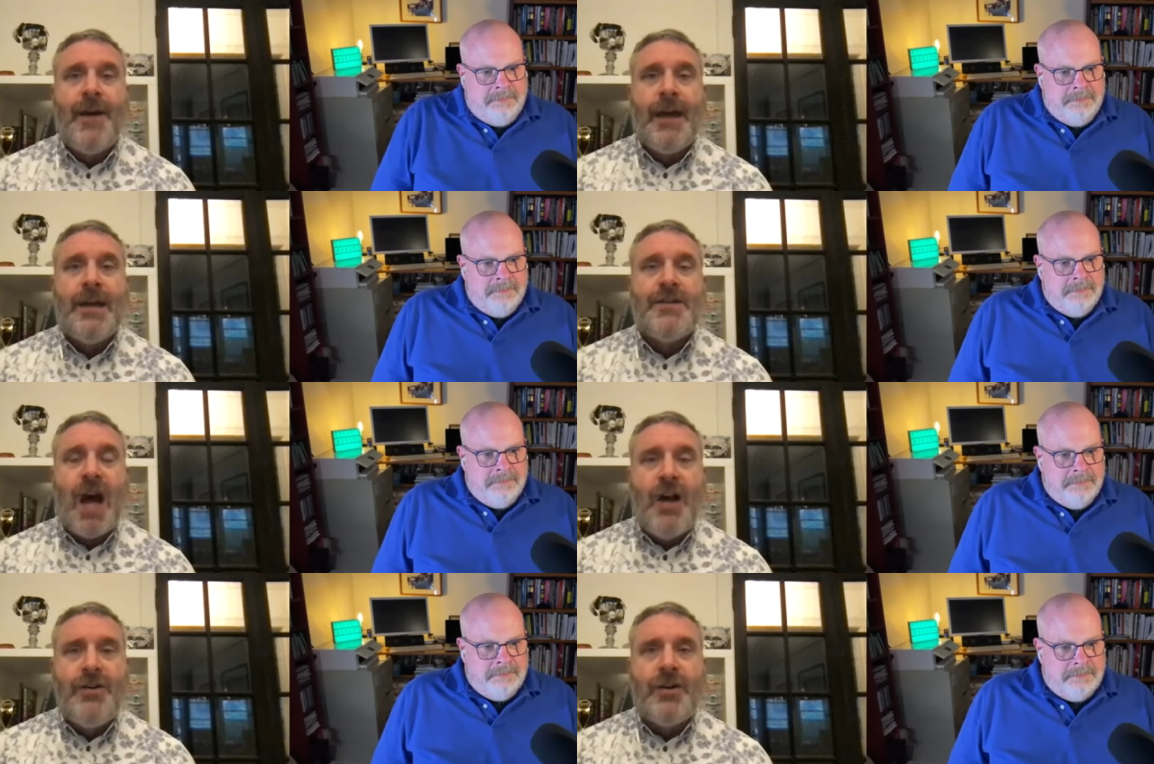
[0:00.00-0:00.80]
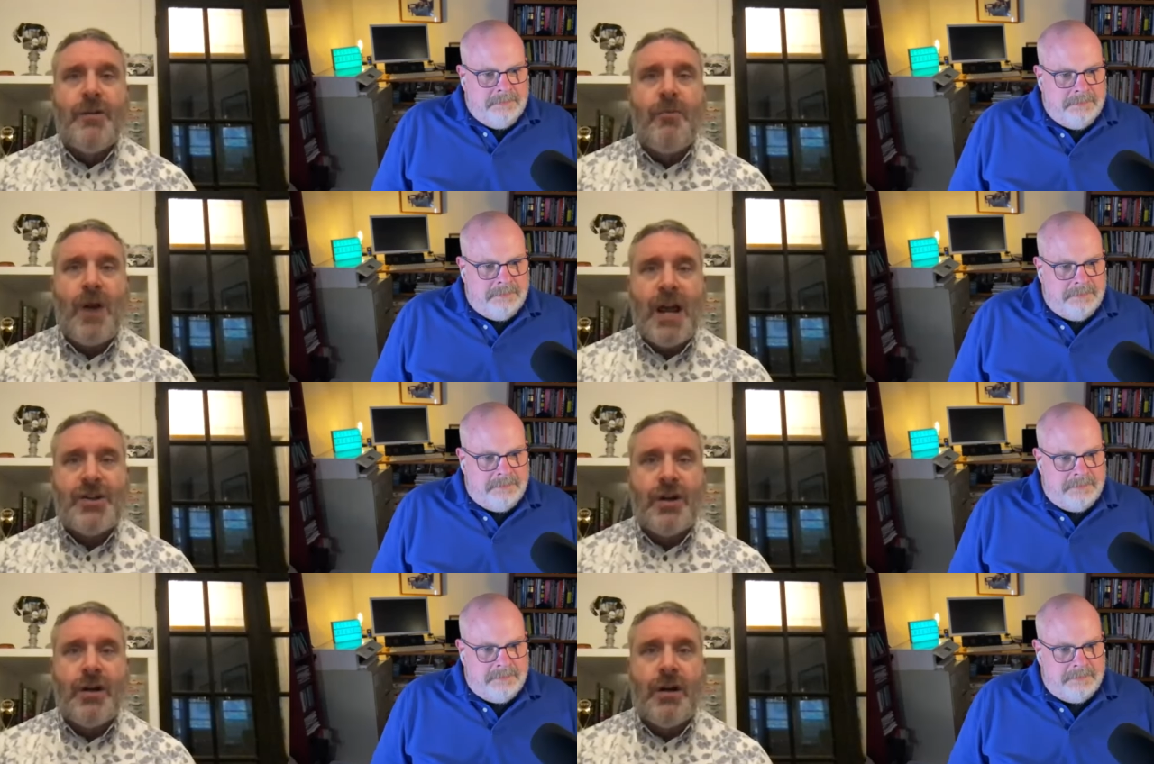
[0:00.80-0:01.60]
Speaker 1: is under
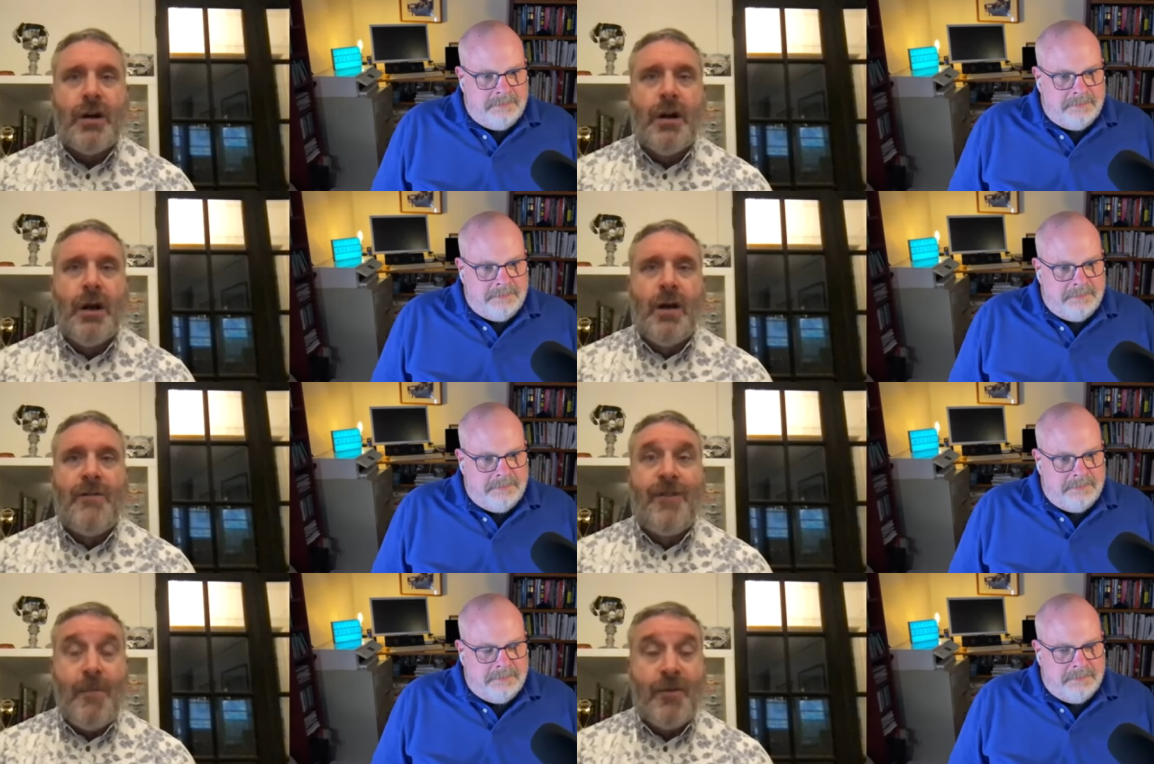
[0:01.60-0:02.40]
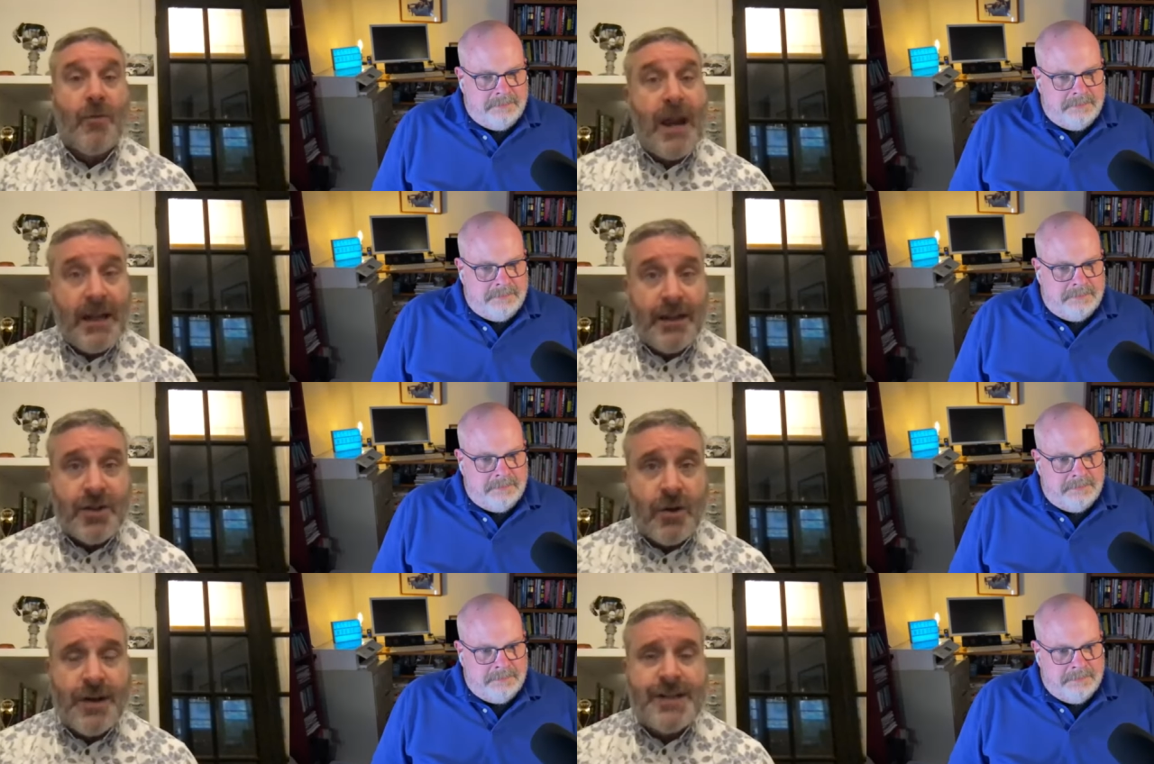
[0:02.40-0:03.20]
pressure from the
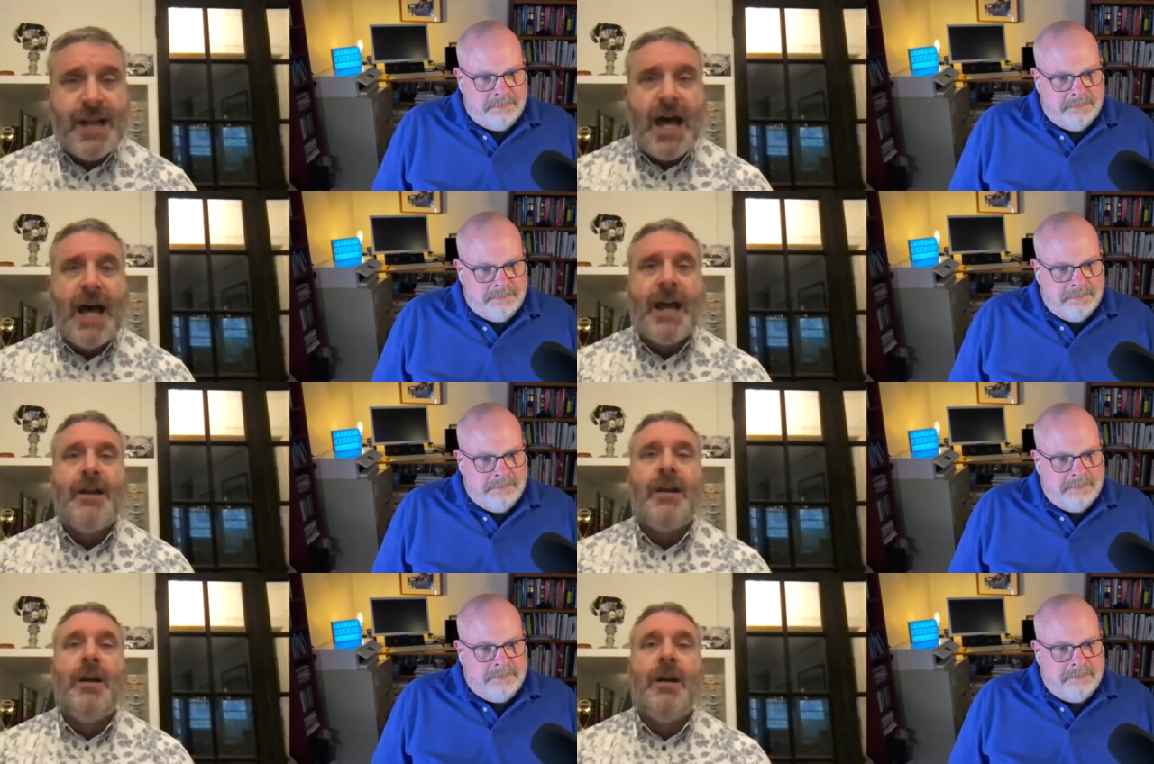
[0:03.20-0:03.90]
regulatory side,